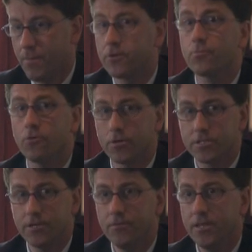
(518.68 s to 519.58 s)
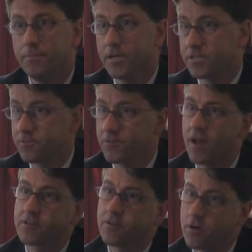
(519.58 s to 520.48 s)
better productivity, because they're
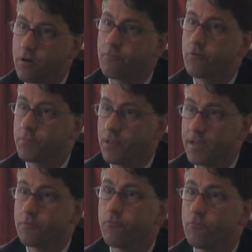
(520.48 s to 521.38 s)
not going to come from the labor